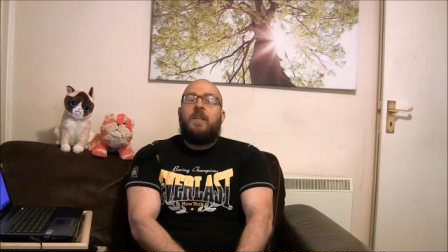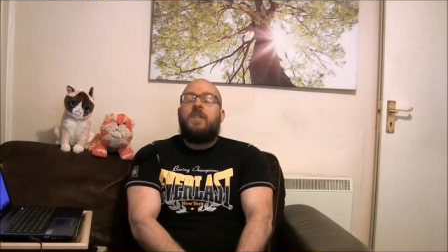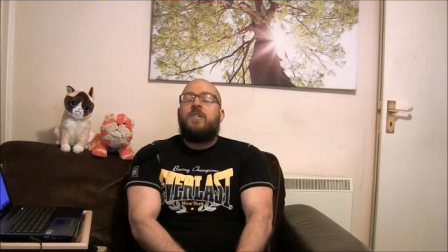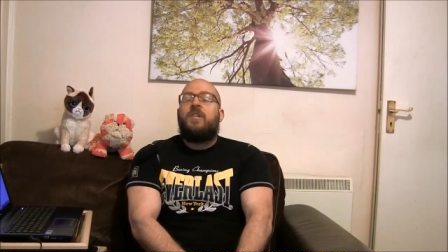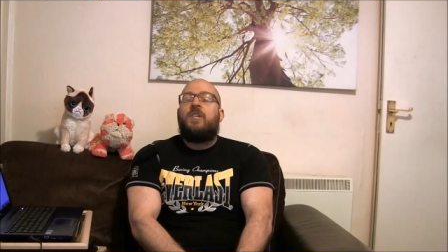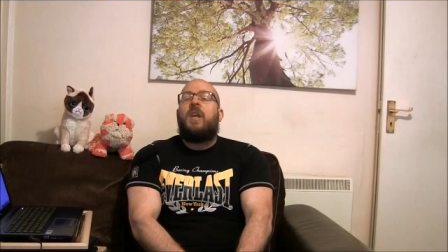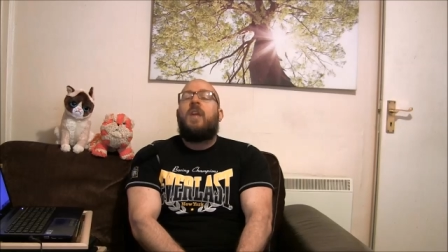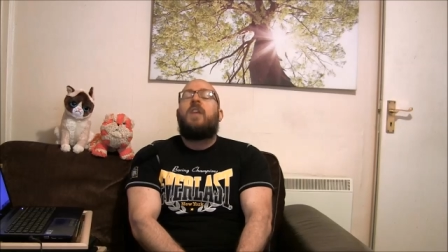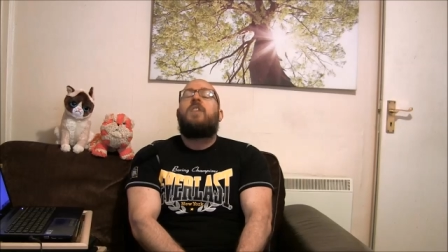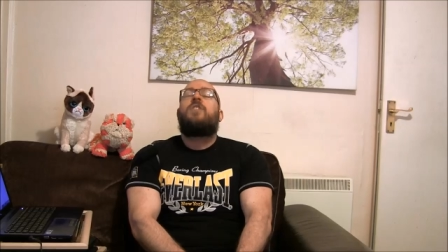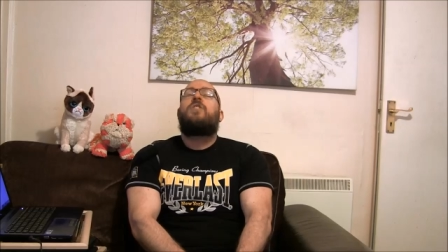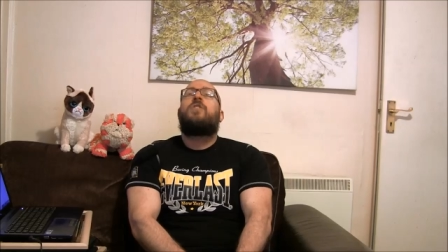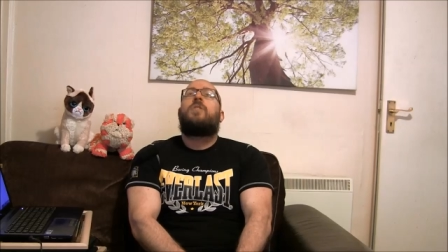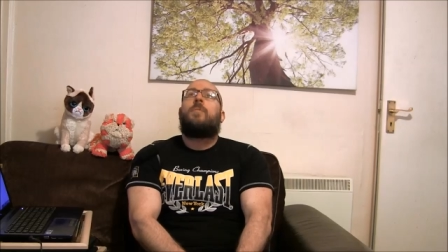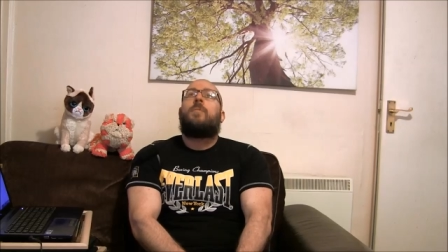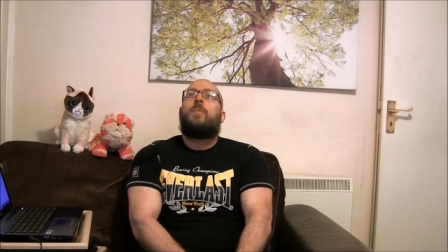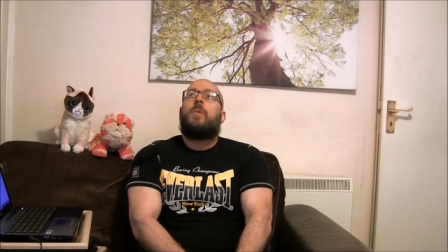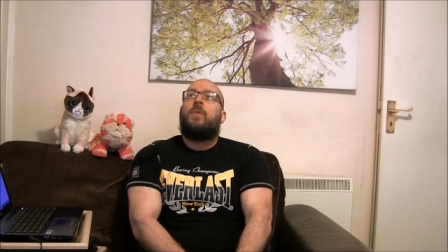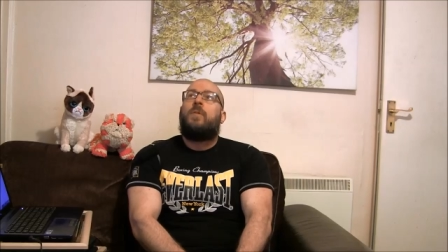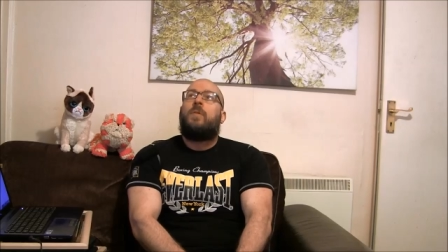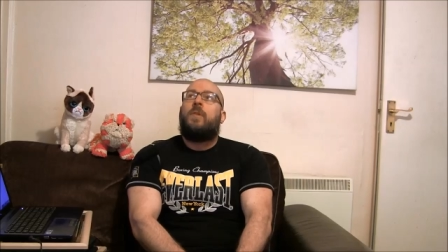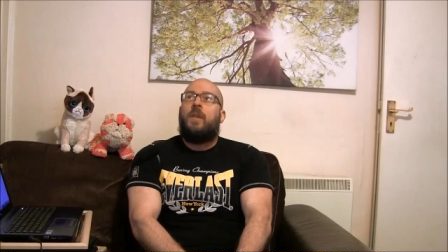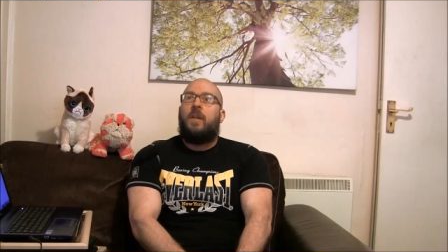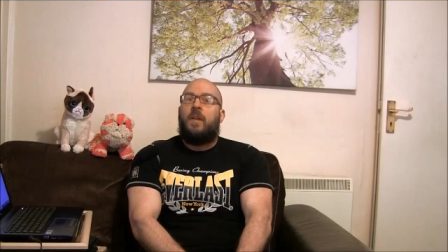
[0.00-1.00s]
to change your
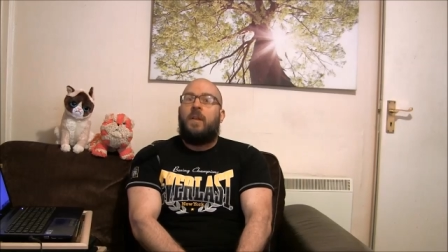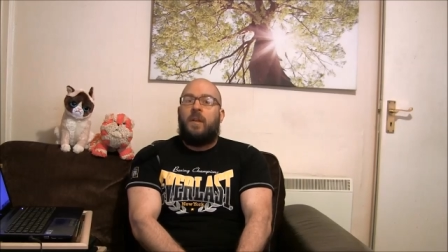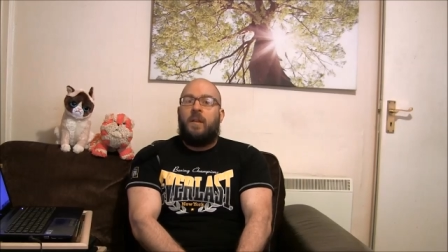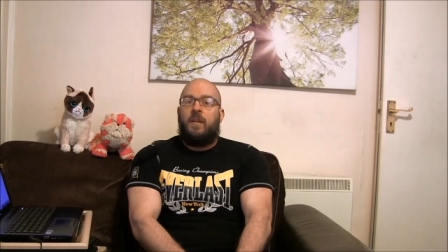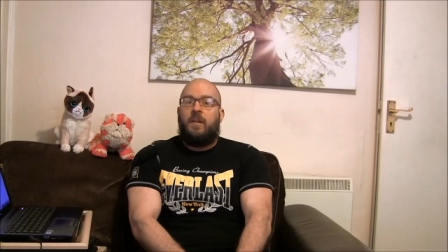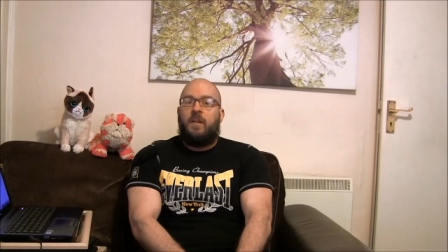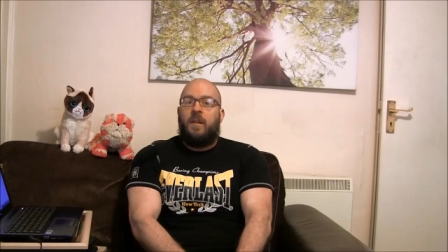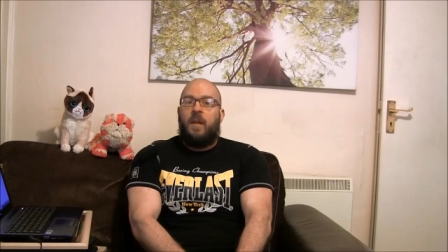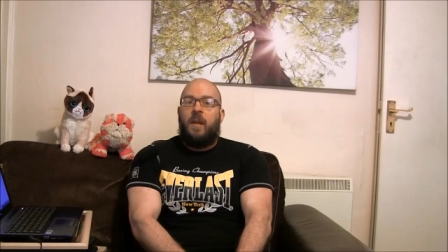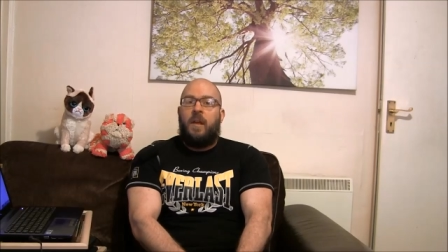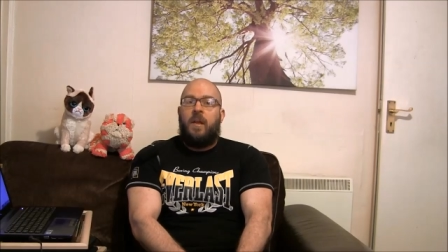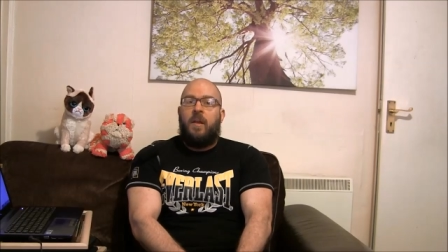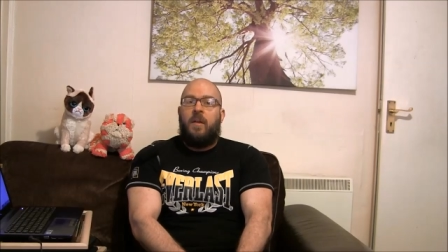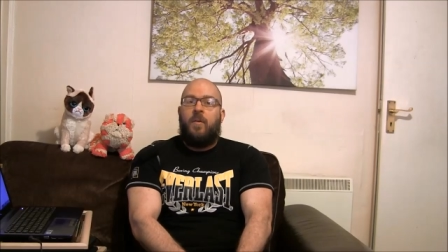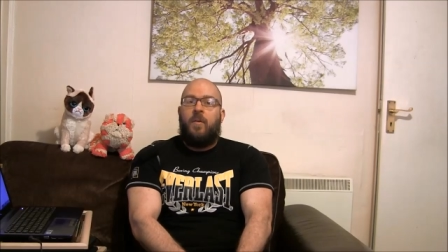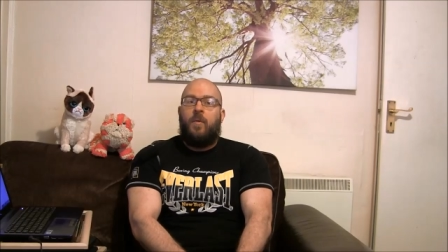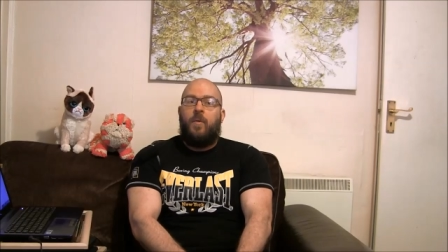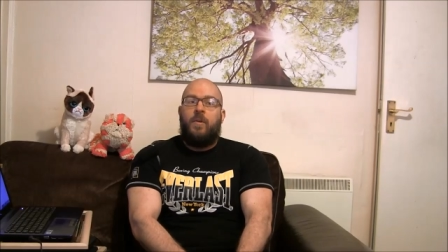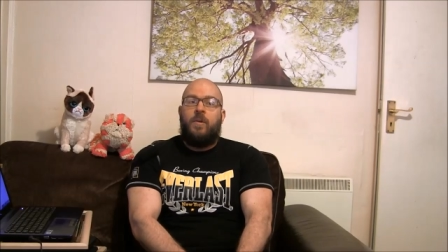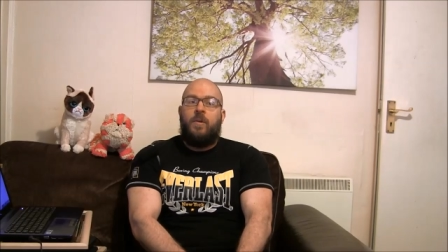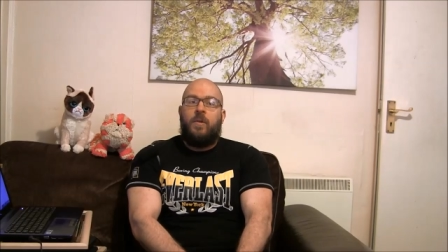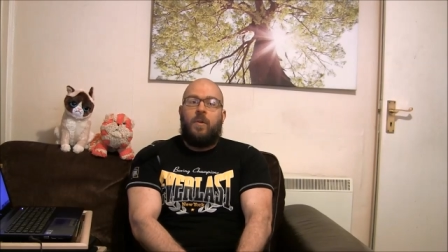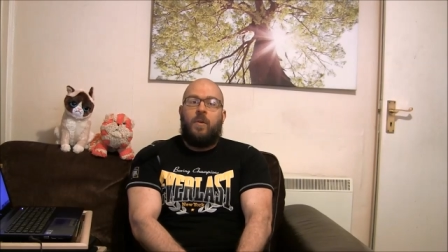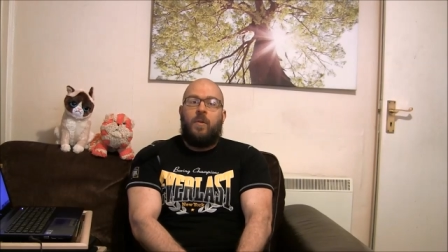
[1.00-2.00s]
protein intake
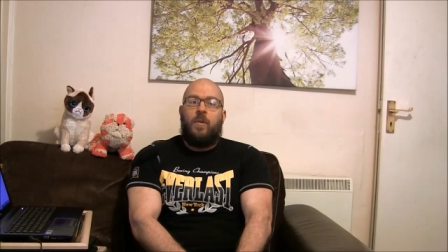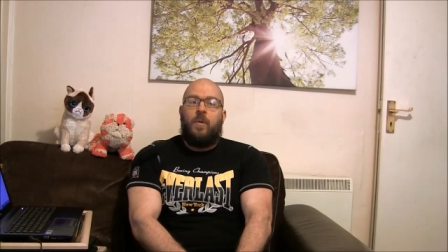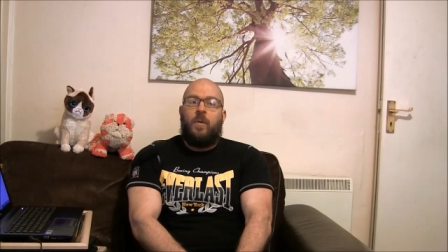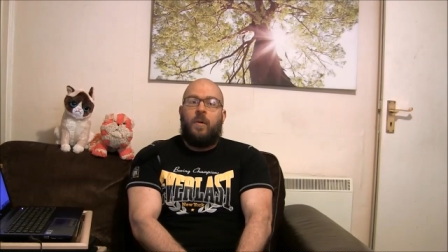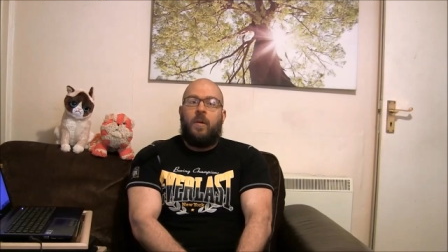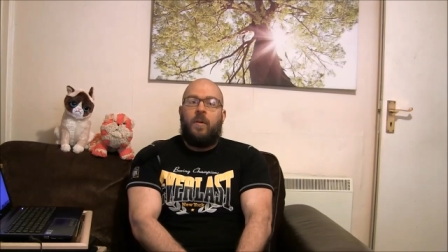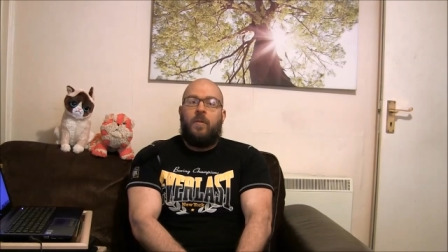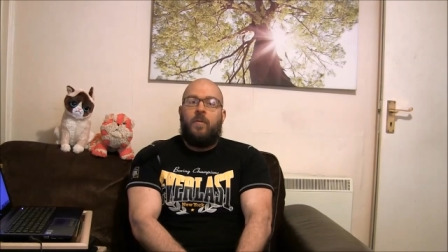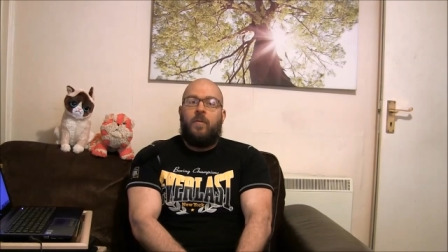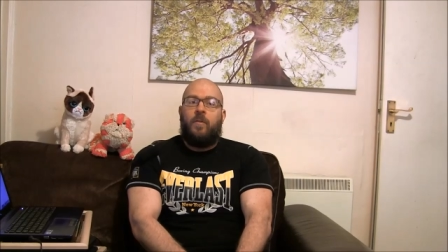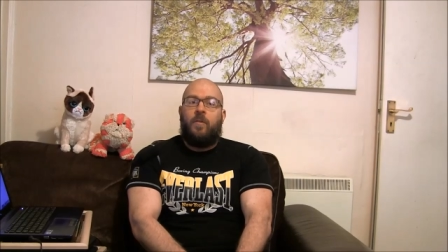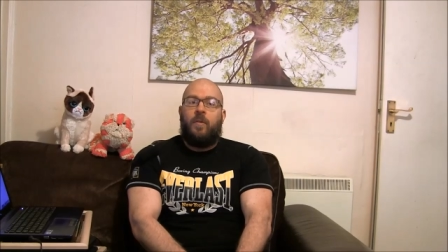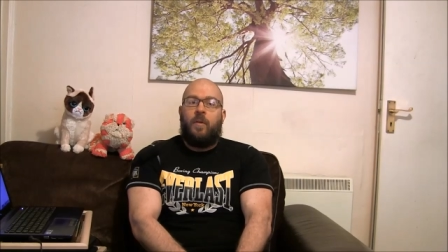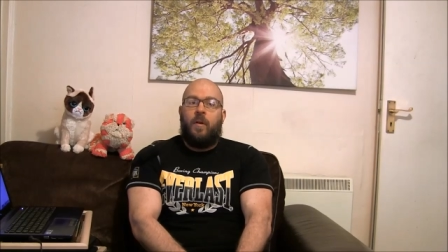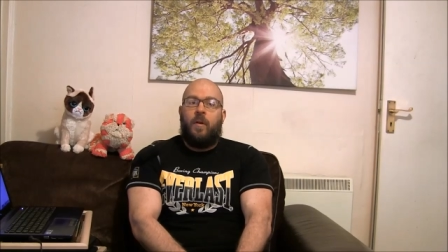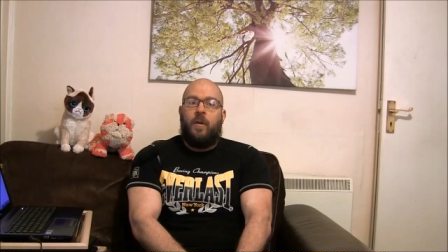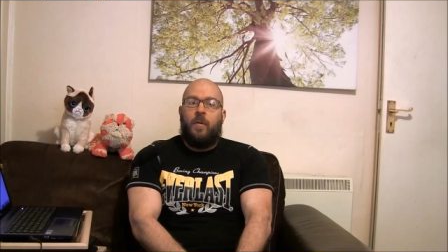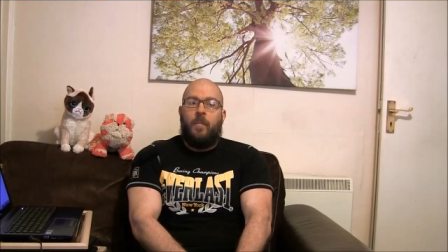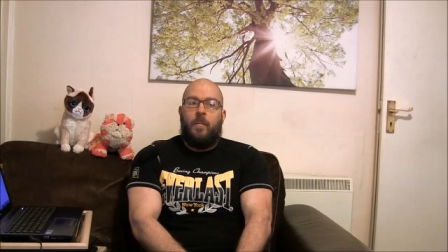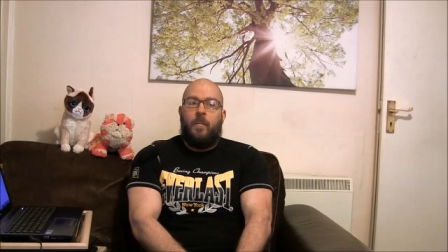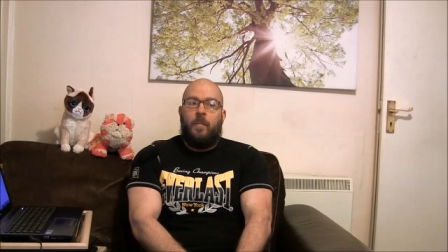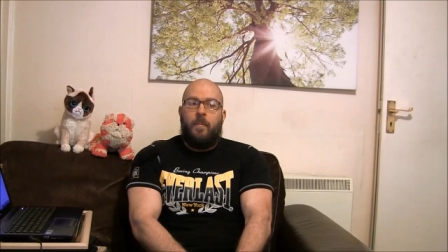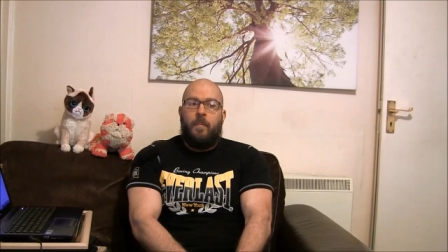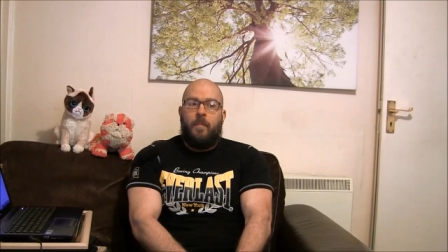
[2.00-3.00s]
when you're going
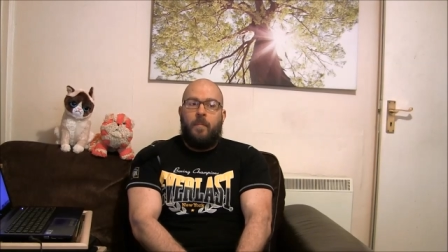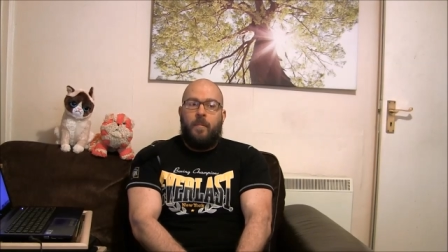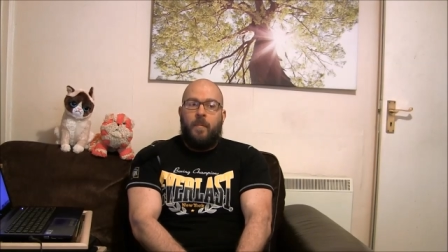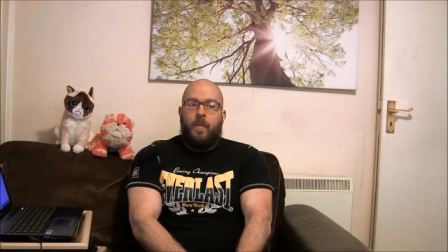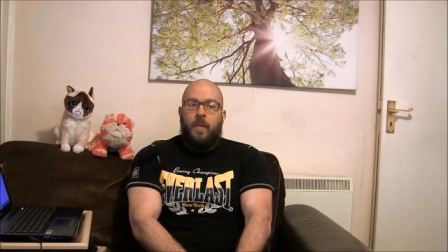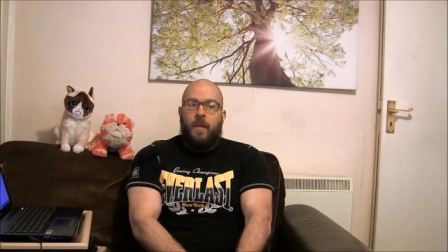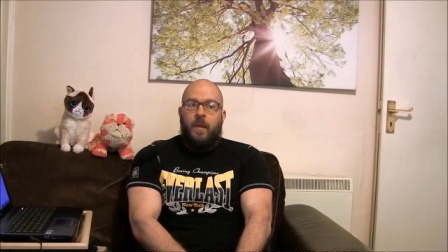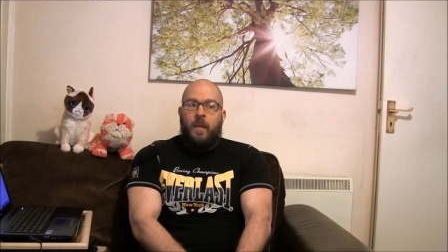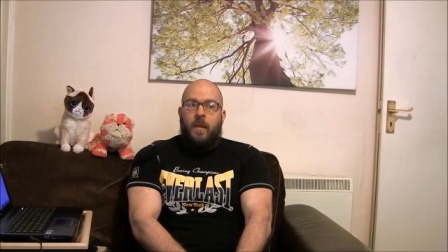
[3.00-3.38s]
from